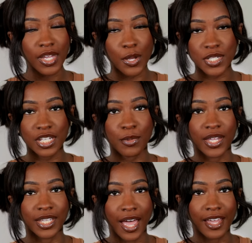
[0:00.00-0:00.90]
I was thinking
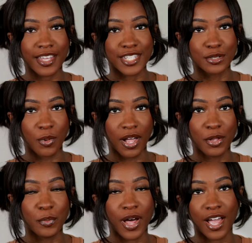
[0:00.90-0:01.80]
about that as
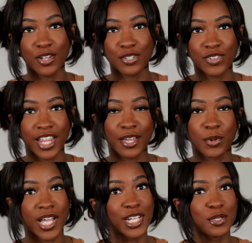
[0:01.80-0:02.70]
well, but I also feel like
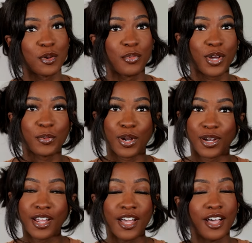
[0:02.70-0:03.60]
we're getting to a point
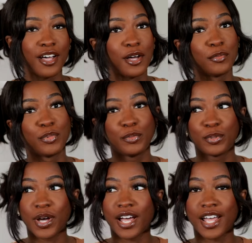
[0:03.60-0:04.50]
where,
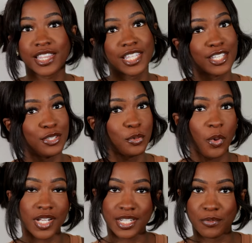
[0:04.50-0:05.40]
boo-boo, I think you
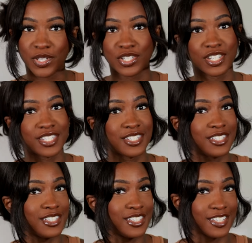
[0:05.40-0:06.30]
want something just
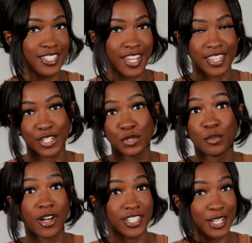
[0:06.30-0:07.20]
to say that you
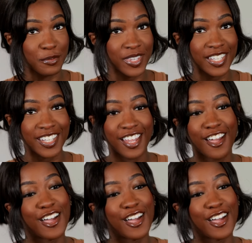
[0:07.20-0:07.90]
bought something,